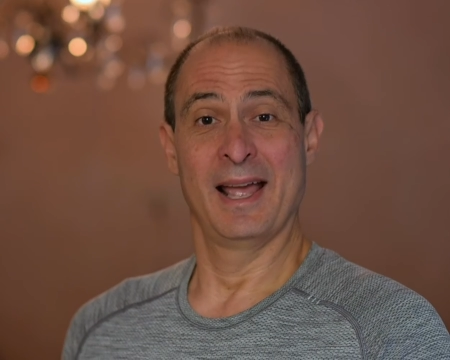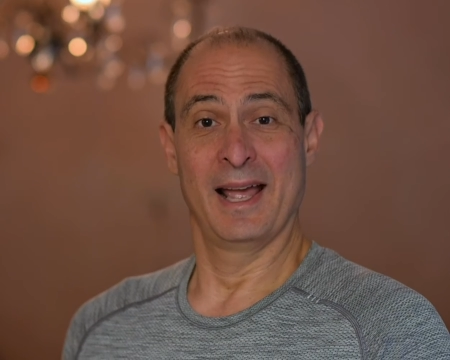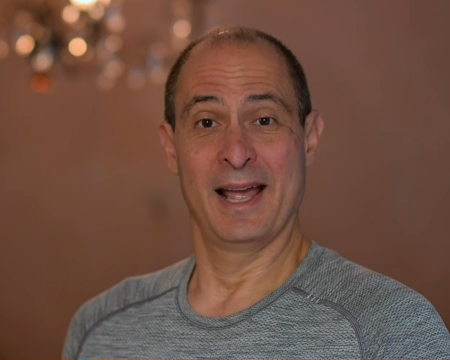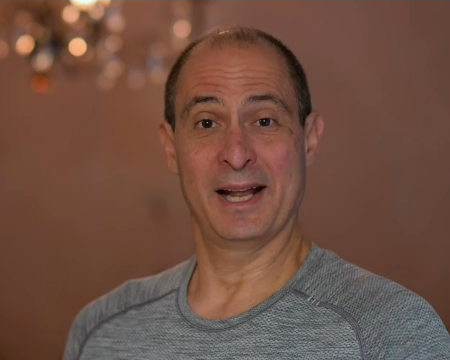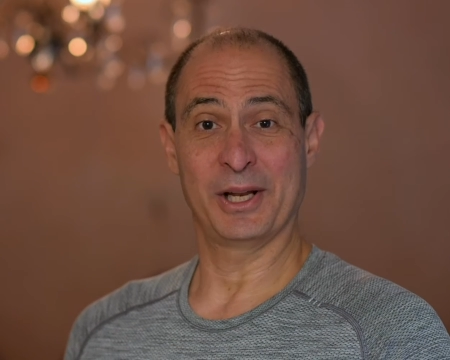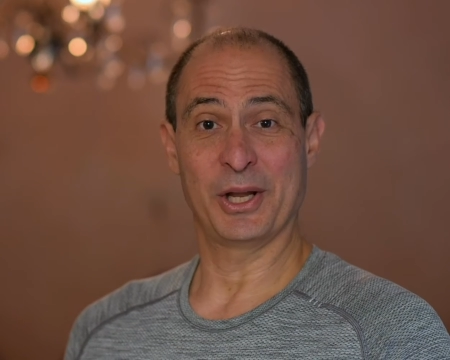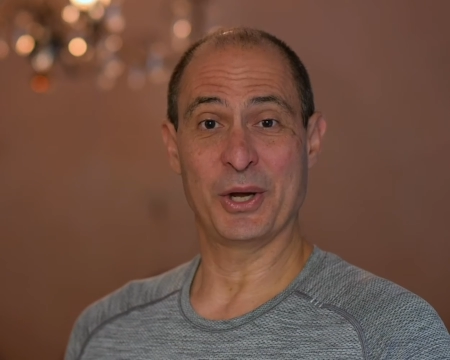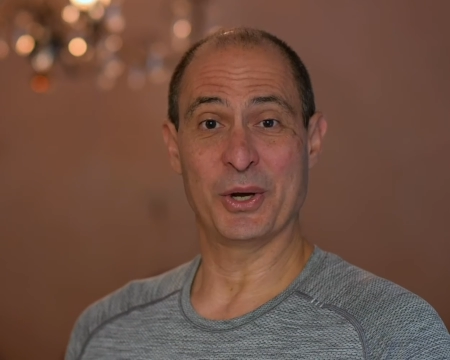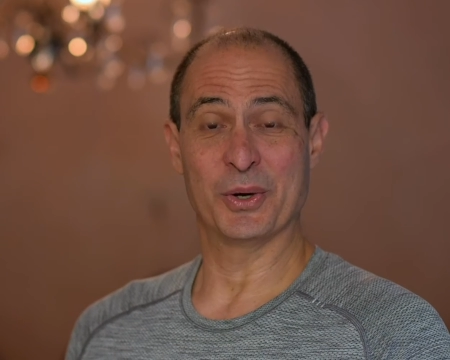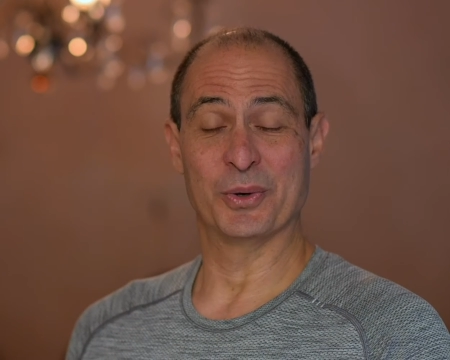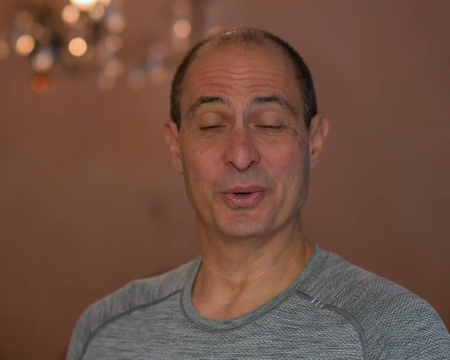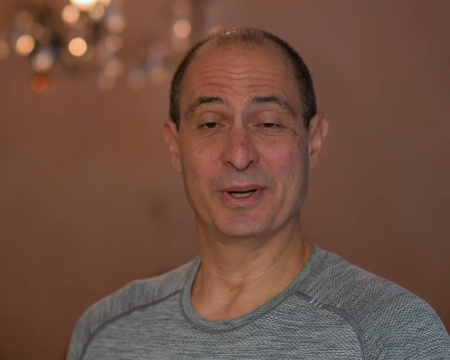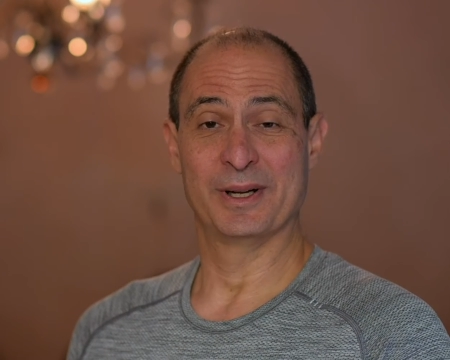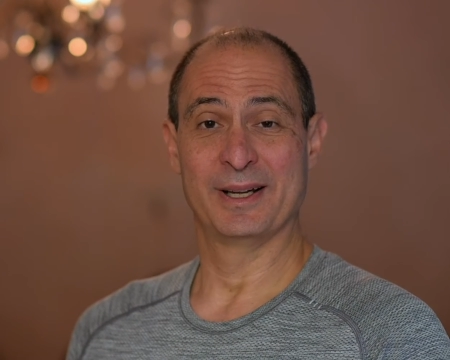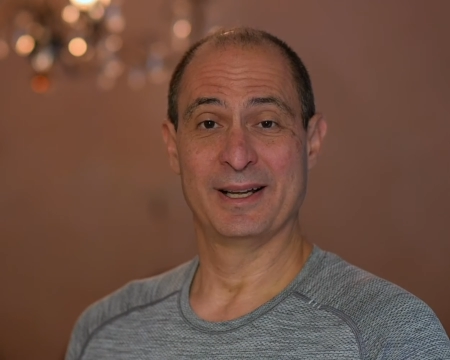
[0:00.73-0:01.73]

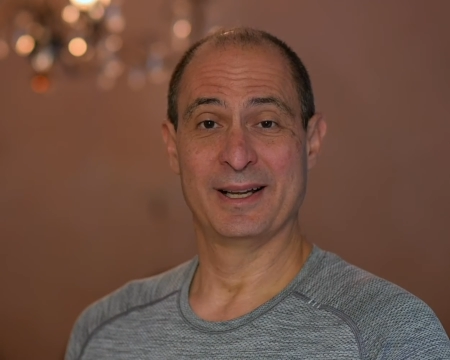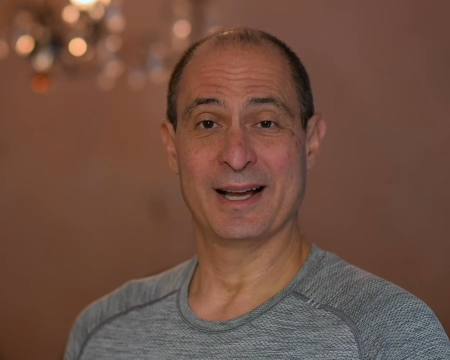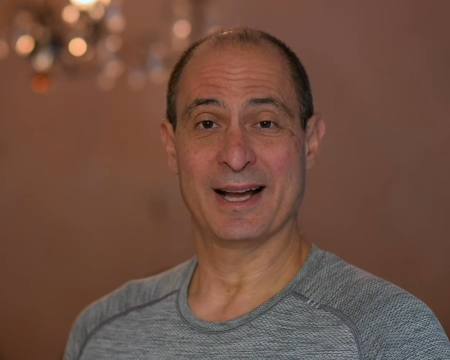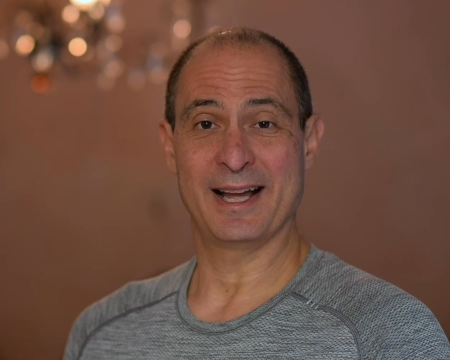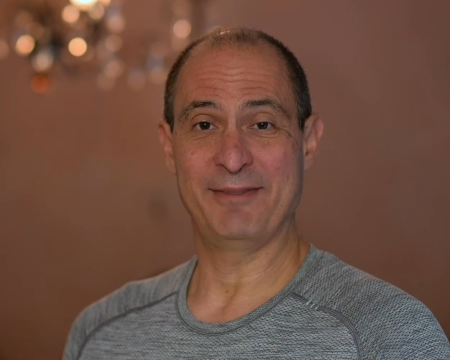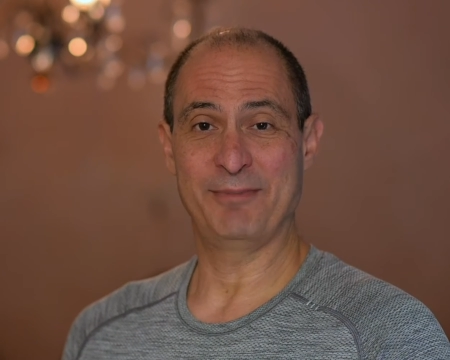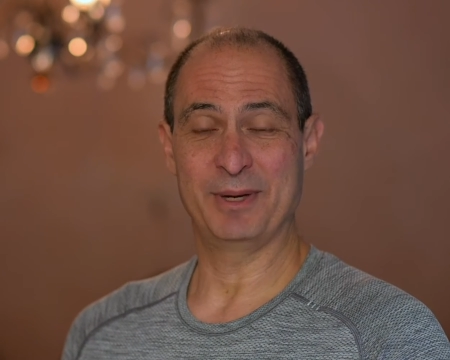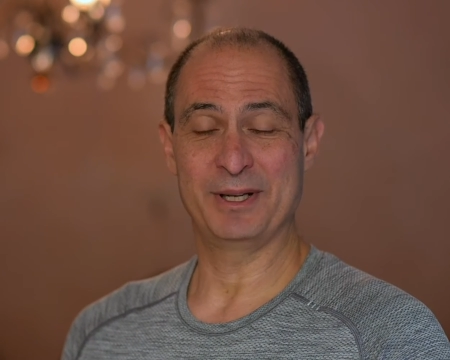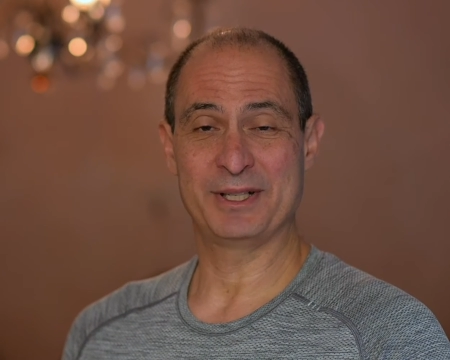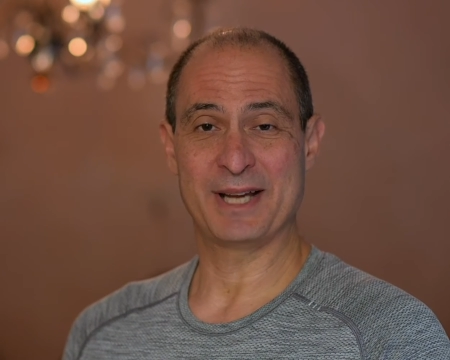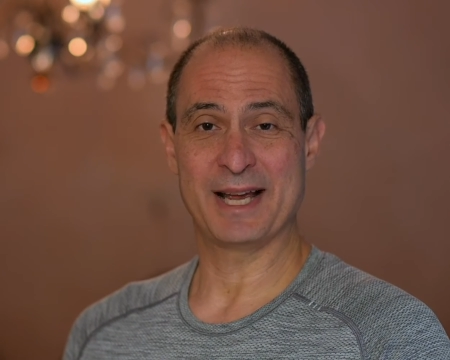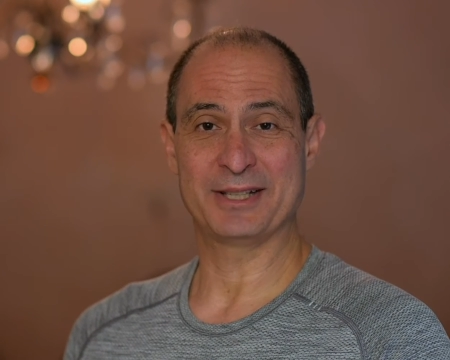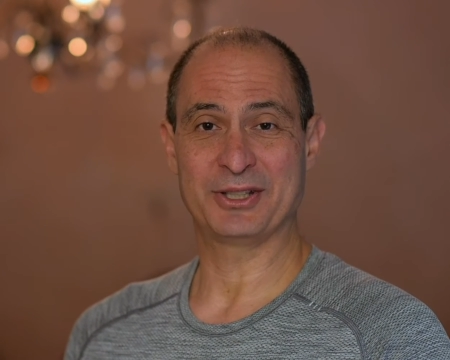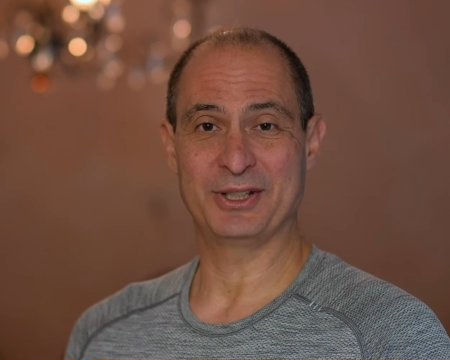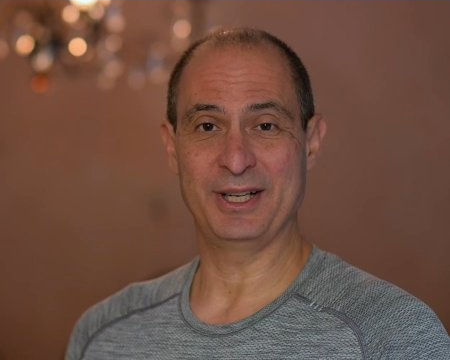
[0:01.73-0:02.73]
Hello, I've been
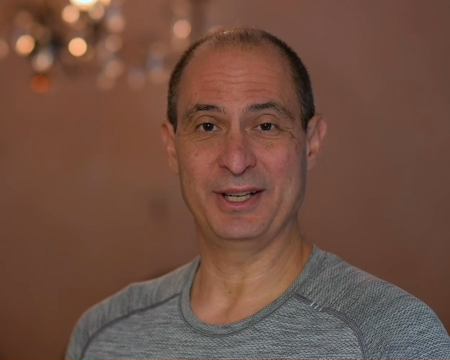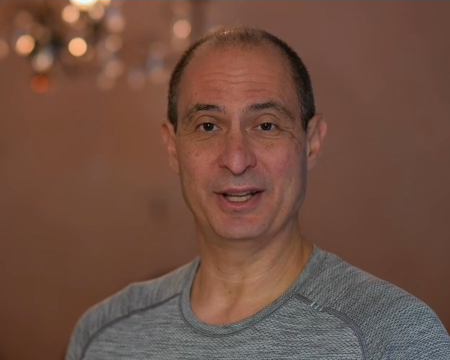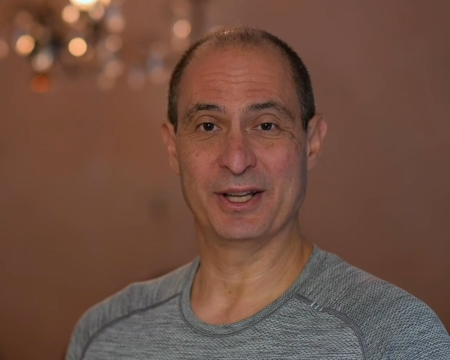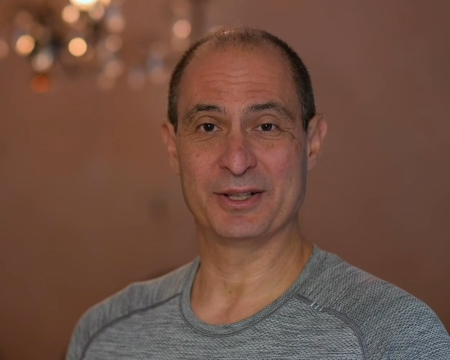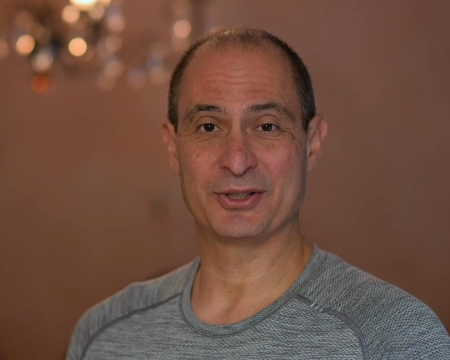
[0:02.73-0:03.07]
testing the